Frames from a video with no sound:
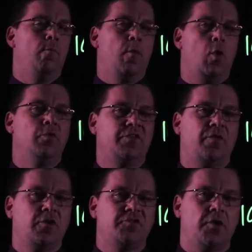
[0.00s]
moles of
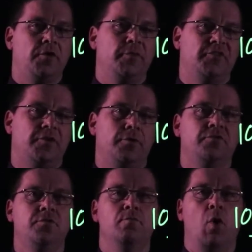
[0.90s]
our starting material
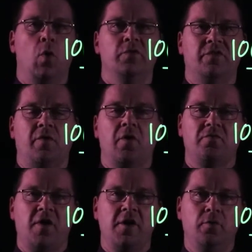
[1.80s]
to moles of our
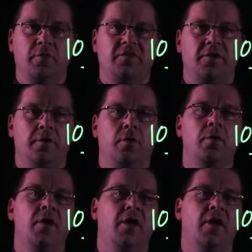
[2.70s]
final material.